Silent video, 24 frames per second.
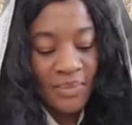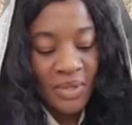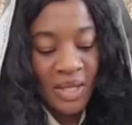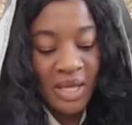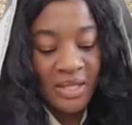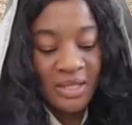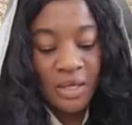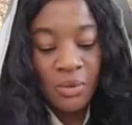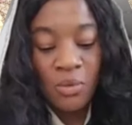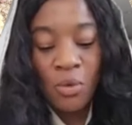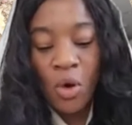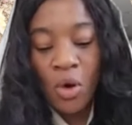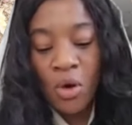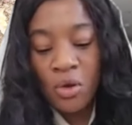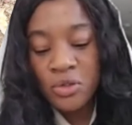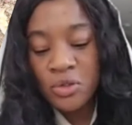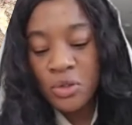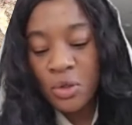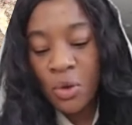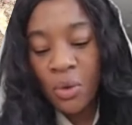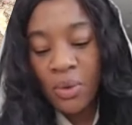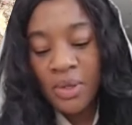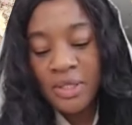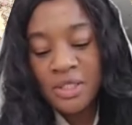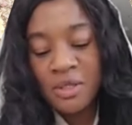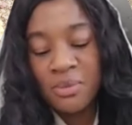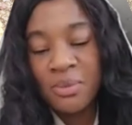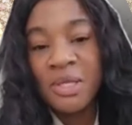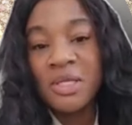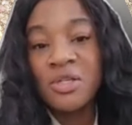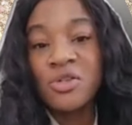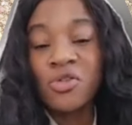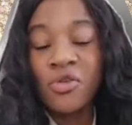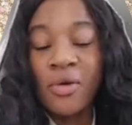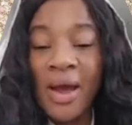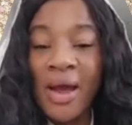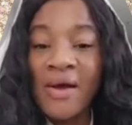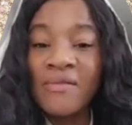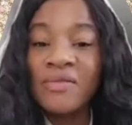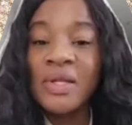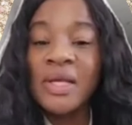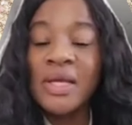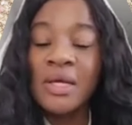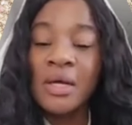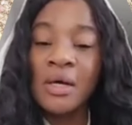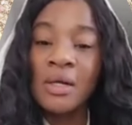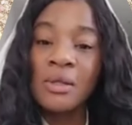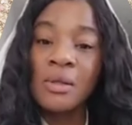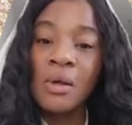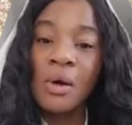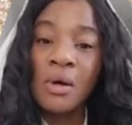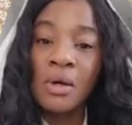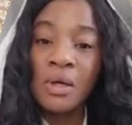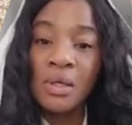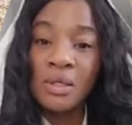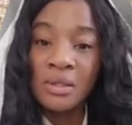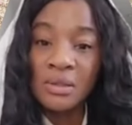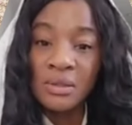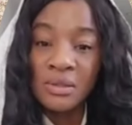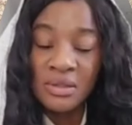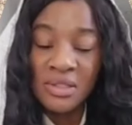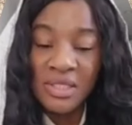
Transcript: And then we're also going to be traveling along